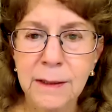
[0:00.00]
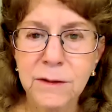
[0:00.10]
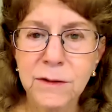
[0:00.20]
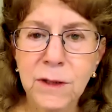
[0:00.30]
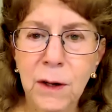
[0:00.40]

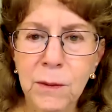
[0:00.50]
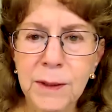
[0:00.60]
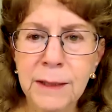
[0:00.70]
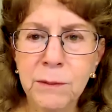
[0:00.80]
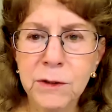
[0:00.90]
So
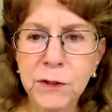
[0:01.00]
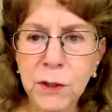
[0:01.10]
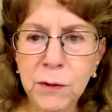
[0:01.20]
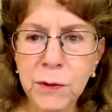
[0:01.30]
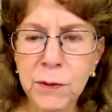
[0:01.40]
it will
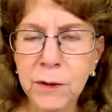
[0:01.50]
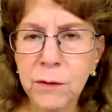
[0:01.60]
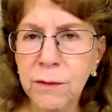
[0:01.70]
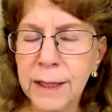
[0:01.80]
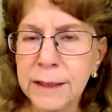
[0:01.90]
show you a
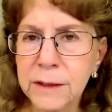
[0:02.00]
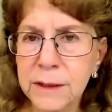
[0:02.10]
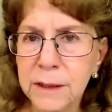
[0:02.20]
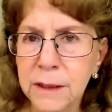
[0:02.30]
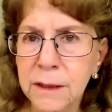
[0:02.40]
great
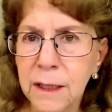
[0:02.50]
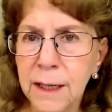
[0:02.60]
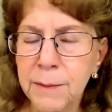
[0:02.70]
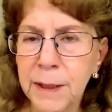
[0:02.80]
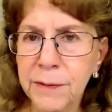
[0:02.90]
deal
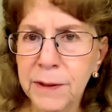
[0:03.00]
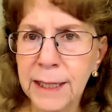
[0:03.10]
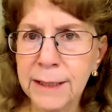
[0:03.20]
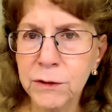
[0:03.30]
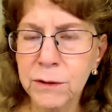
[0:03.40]
about the
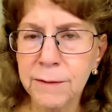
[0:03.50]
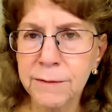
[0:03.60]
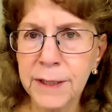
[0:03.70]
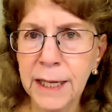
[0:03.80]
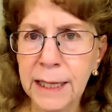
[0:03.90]
nature
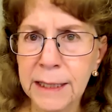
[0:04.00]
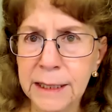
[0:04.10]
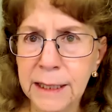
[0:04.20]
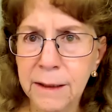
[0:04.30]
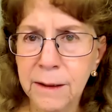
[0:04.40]
of
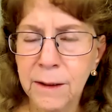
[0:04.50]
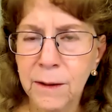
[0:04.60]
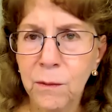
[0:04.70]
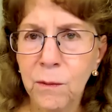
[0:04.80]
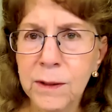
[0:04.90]
reality.
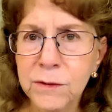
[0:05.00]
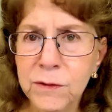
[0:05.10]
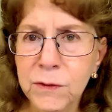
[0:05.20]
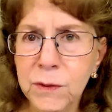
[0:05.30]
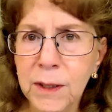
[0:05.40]

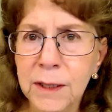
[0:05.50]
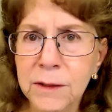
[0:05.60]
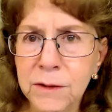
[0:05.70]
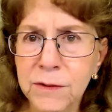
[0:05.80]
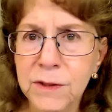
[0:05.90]
Once you
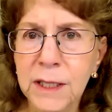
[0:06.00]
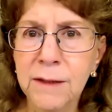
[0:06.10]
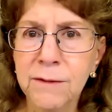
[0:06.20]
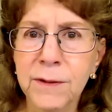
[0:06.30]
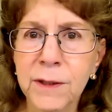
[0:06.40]

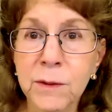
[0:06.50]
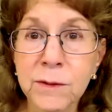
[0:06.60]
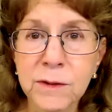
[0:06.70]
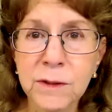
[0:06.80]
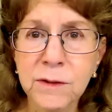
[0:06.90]
understand
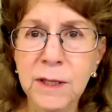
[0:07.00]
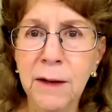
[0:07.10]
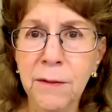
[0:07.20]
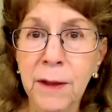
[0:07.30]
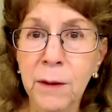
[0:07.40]
frequencies,
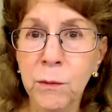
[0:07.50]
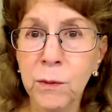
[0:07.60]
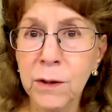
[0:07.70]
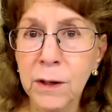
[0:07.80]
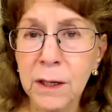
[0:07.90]
how they
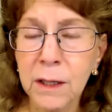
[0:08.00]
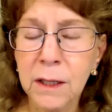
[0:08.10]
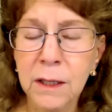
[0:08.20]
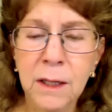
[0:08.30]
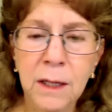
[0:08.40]
work,
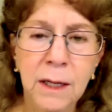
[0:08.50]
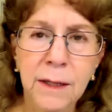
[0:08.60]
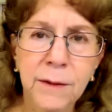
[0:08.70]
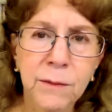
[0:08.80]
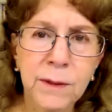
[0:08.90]

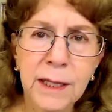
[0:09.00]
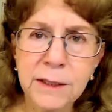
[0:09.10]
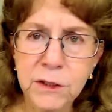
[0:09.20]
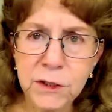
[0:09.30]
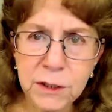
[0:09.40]
the
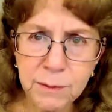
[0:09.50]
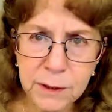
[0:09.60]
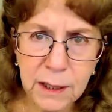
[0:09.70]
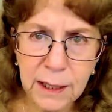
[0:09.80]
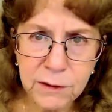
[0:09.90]
relationship
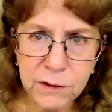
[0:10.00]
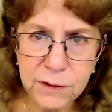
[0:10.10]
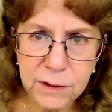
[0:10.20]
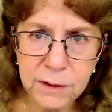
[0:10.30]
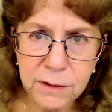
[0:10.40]
to
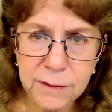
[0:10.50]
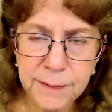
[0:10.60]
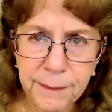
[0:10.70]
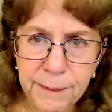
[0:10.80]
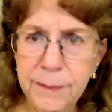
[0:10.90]
consciousness,
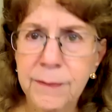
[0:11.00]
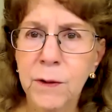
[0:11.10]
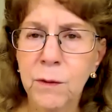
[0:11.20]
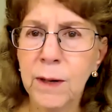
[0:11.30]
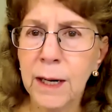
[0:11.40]

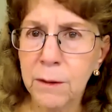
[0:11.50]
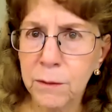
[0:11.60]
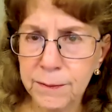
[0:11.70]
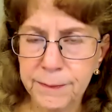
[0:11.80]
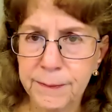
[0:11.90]
wow.